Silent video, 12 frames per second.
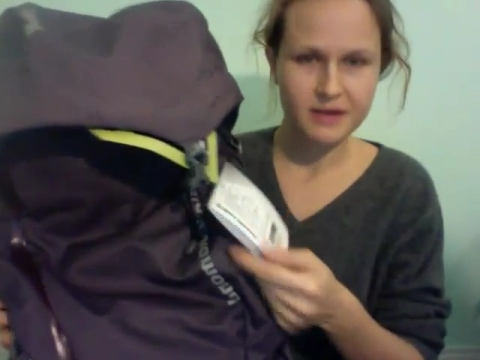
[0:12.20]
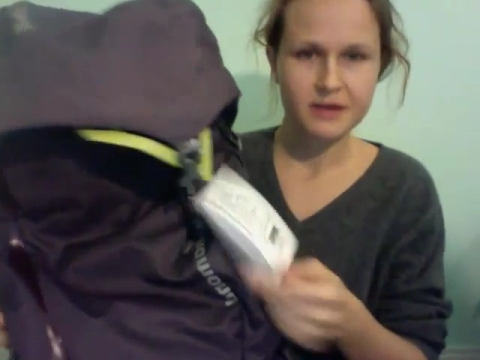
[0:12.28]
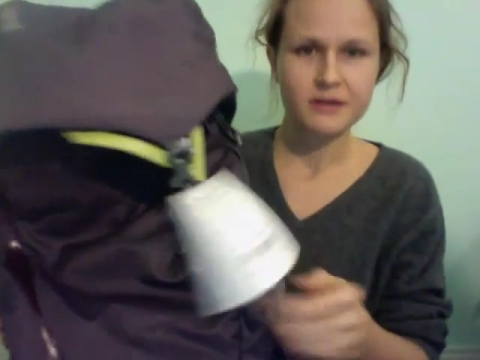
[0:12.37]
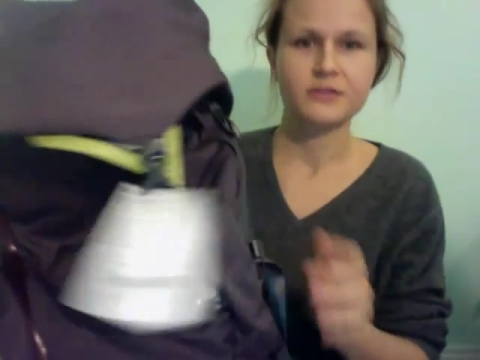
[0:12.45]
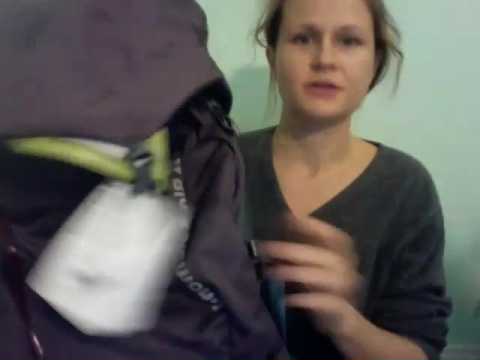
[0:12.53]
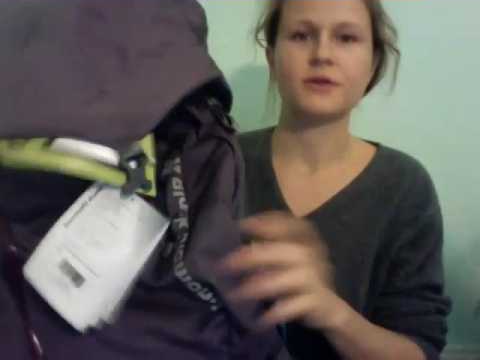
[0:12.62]

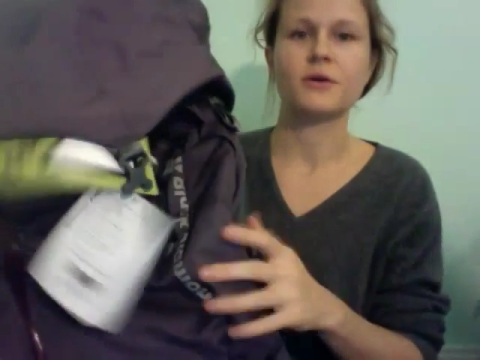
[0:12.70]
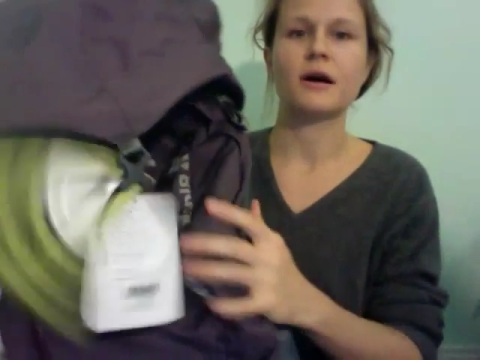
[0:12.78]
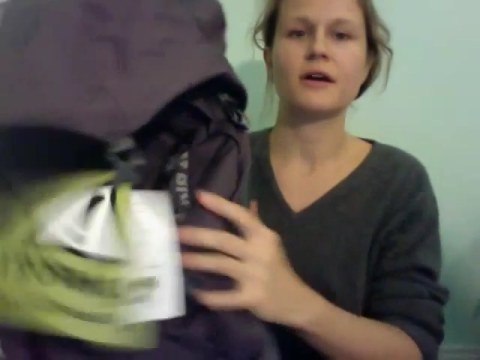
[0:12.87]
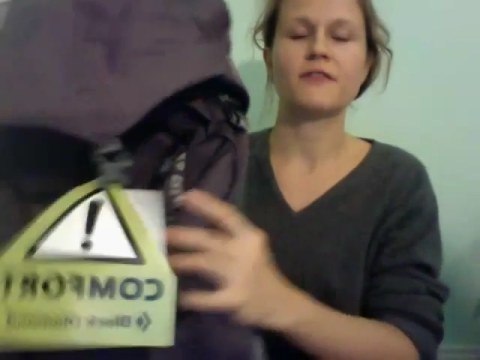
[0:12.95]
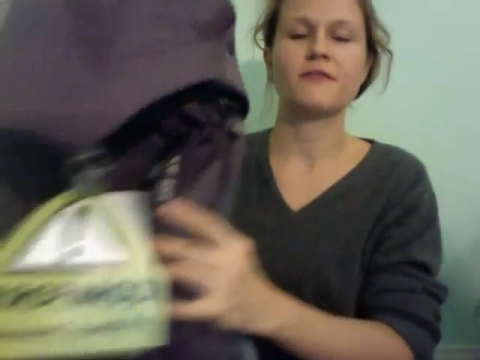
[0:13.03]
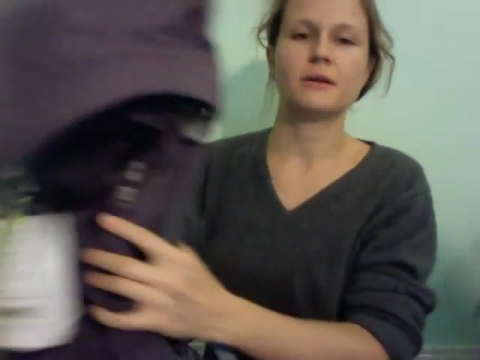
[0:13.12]
So
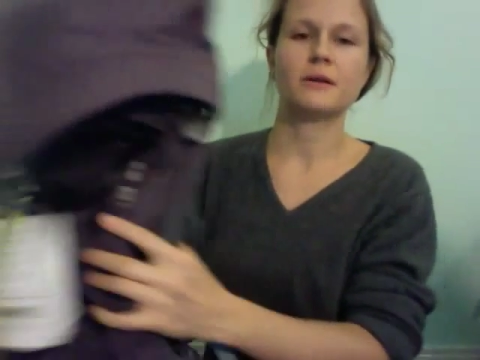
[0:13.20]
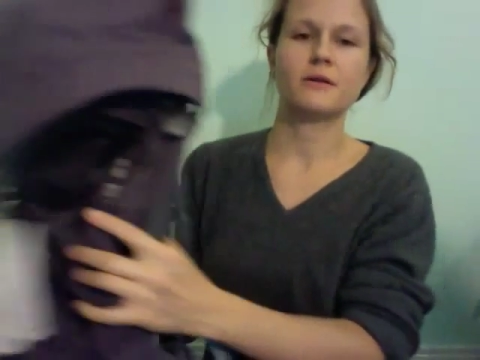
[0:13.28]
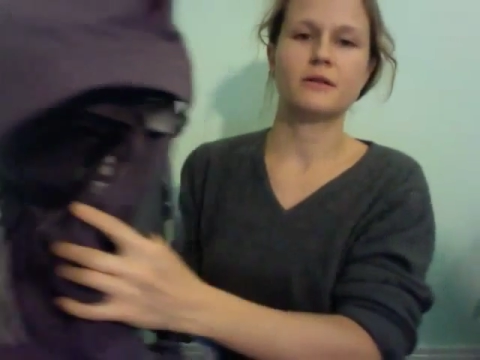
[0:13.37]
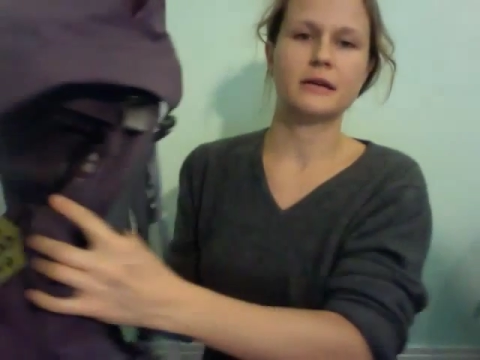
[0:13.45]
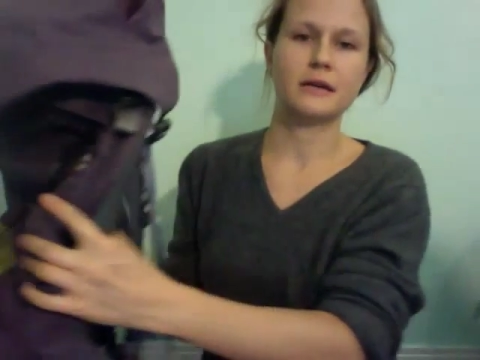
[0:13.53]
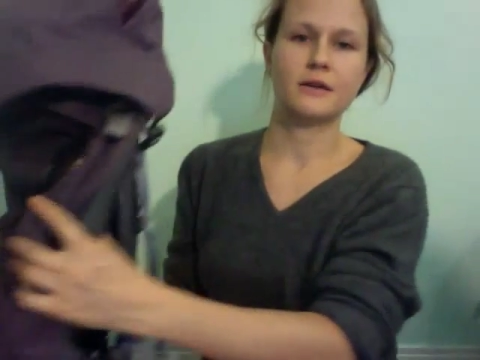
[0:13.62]
I've been
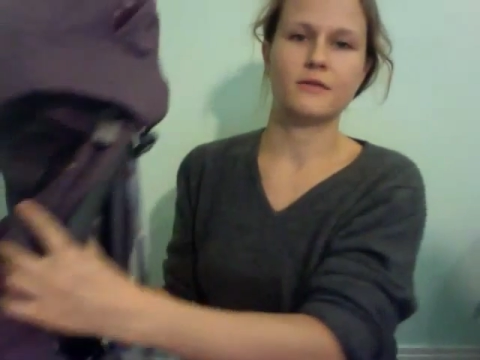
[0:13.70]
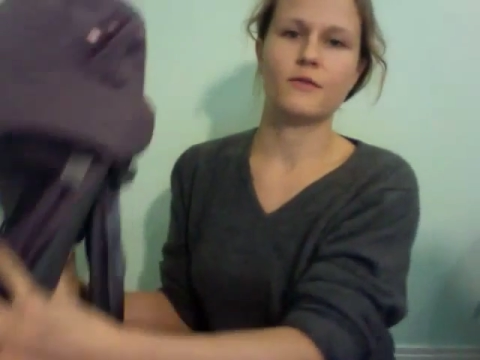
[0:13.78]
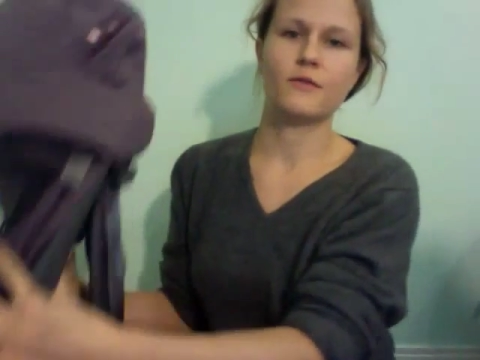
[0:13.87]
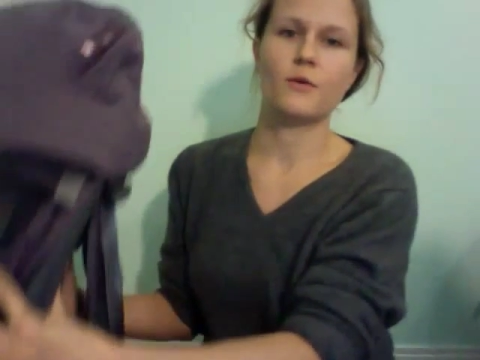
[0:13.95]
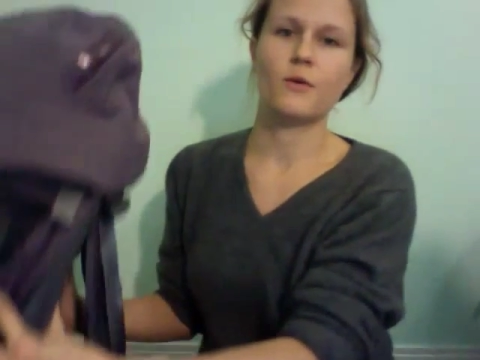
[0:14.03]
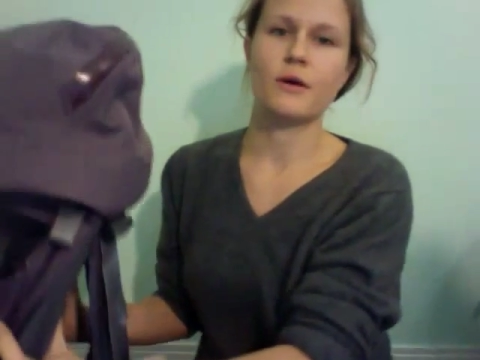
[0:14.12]
on the hunt
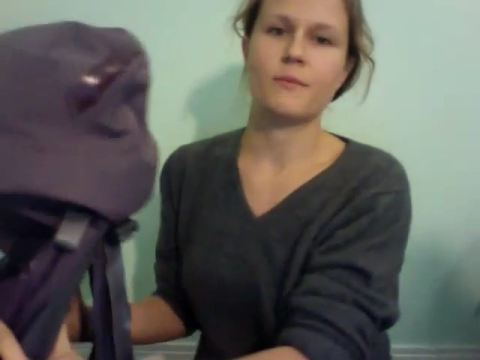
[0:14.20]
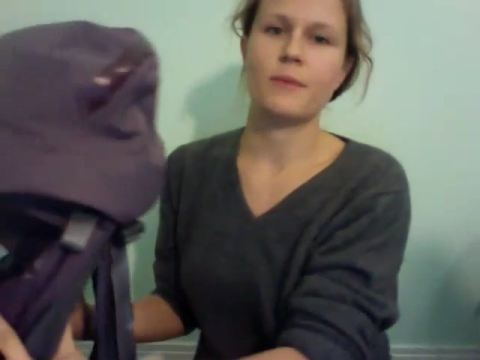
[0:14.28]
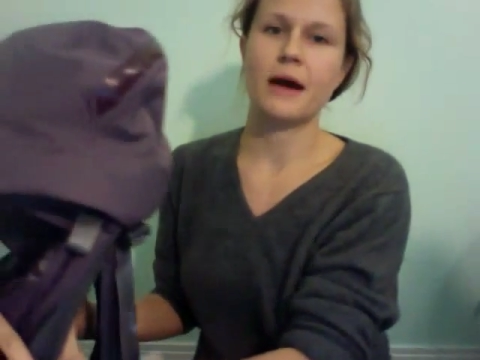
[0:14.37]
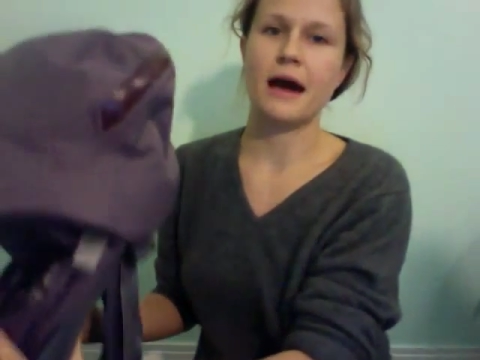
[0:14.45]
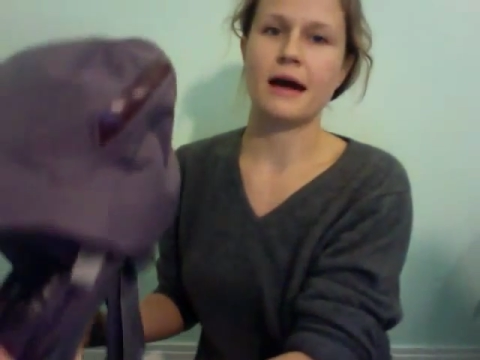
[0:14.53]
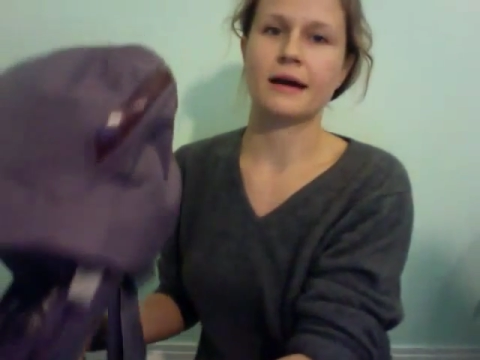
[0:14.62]
for a
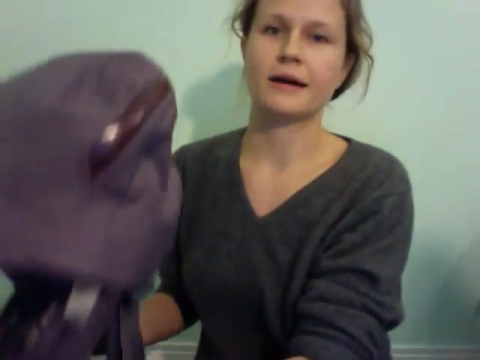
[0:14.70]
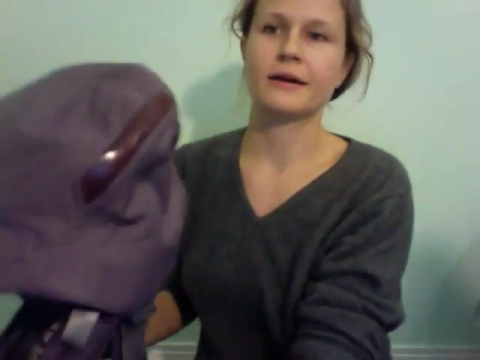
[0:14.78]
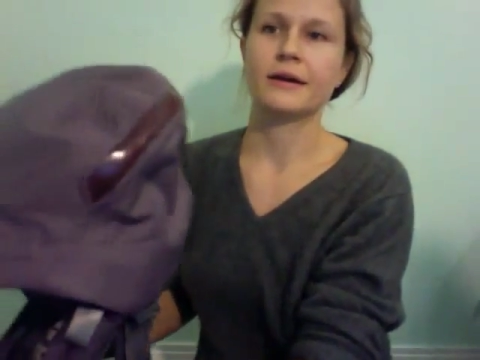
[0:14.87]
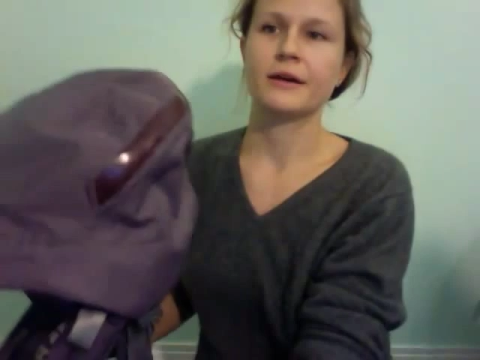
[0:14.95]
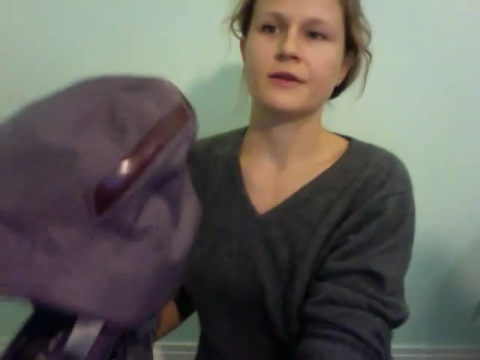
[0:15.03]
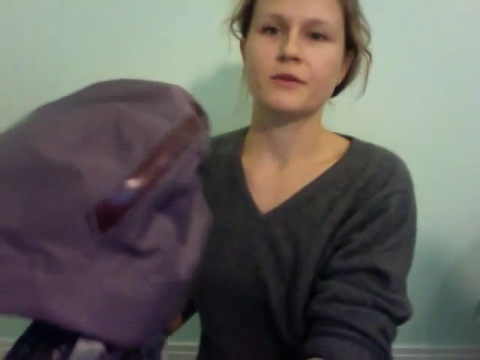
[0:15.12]
pack
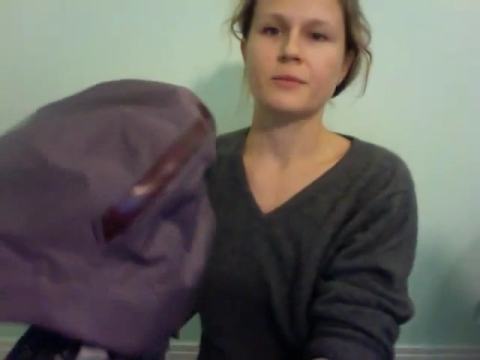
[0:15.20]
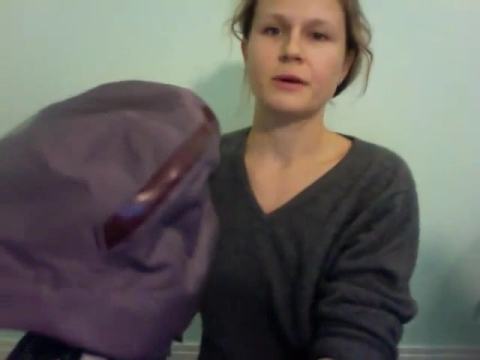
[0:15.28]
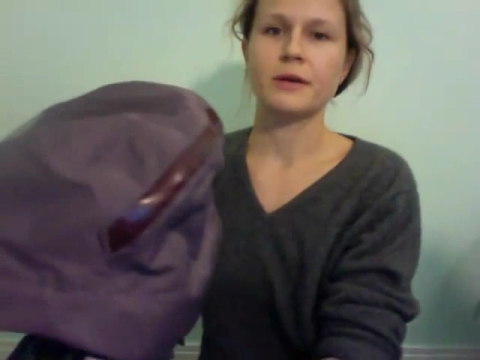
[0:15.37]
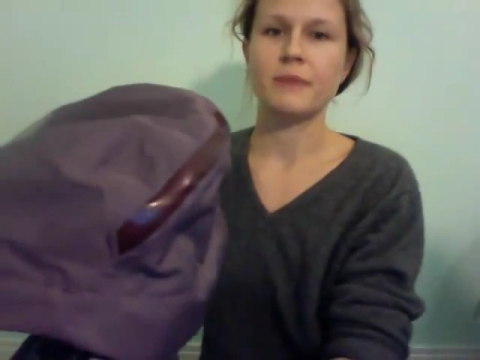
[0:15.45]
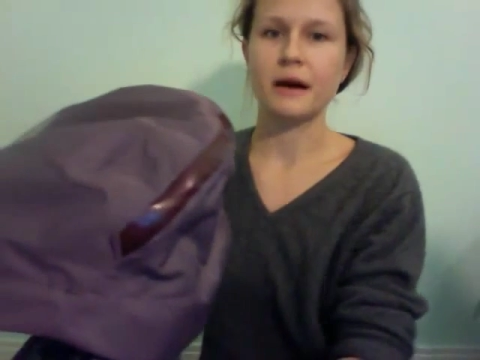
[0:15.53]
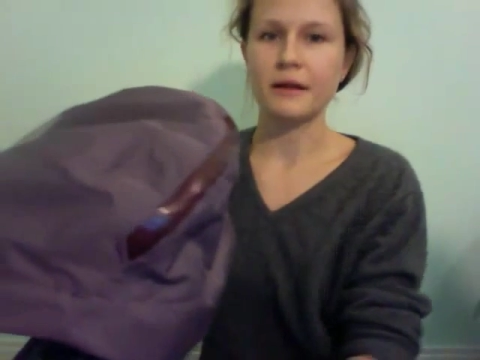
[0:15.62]
for
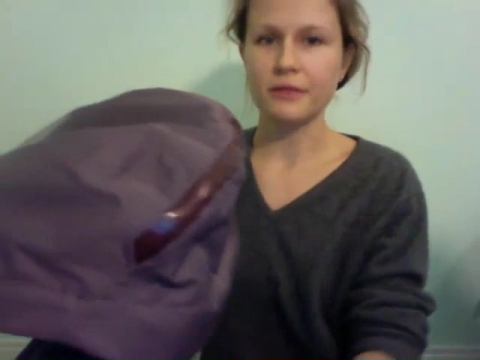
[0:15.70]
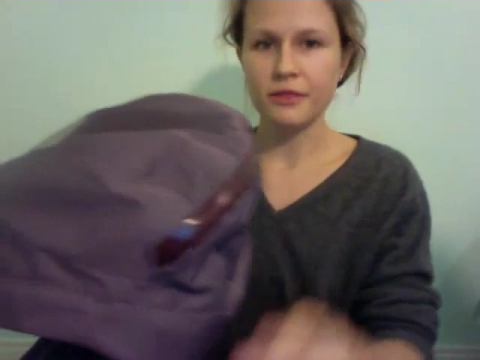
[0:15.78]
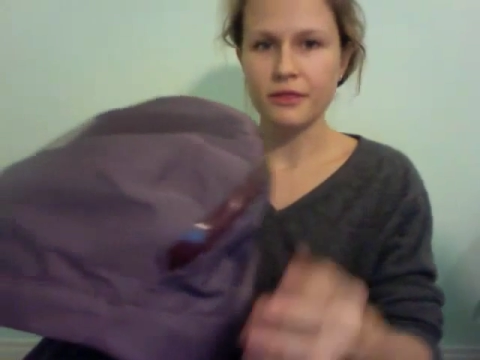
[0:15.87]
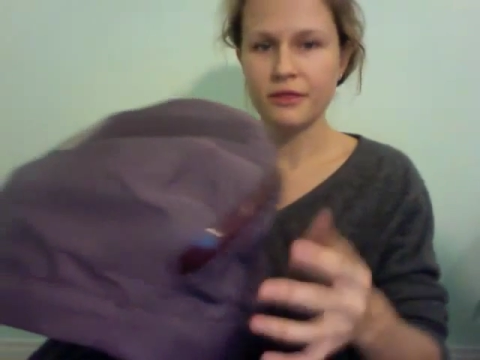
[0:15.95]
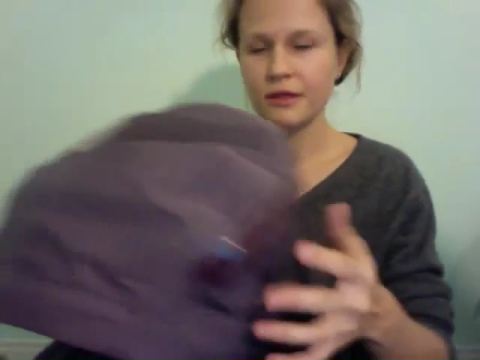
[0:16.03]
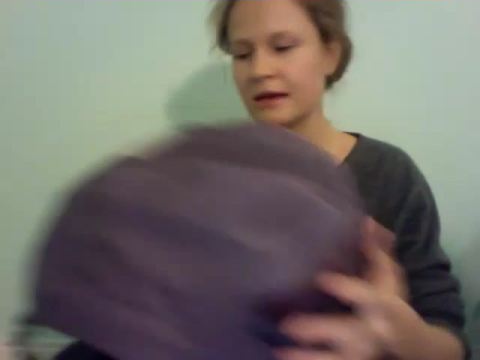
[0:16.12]
about a
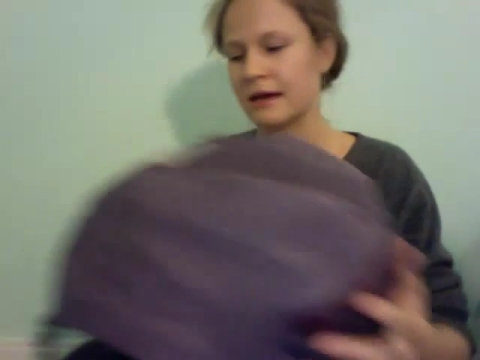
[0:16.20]
month,